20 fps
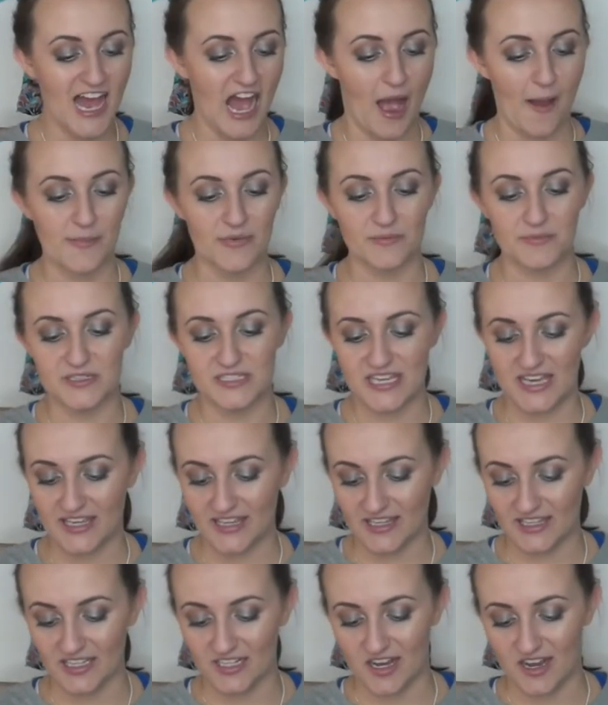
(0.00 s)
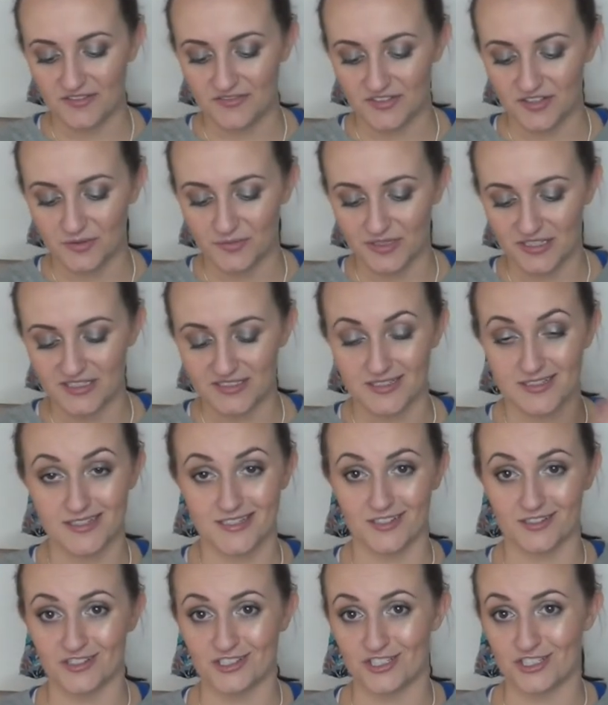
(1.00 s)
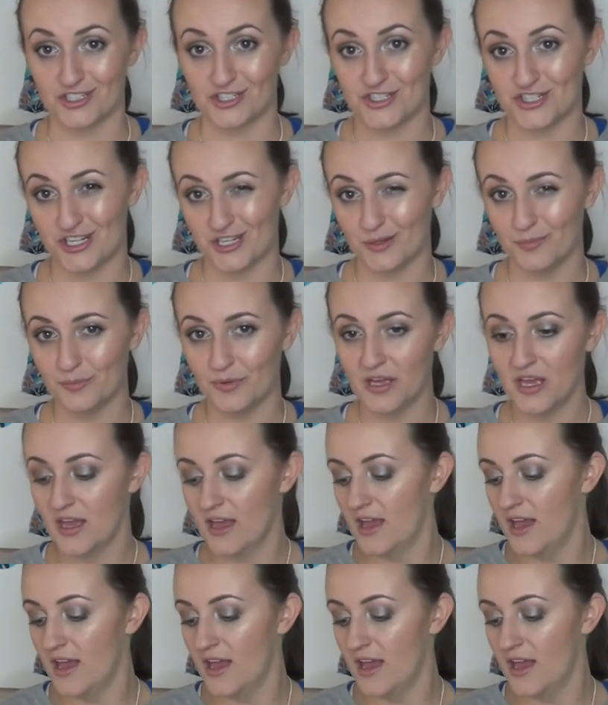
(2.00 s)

I'm gonna be taking it off though because it's starting to chip.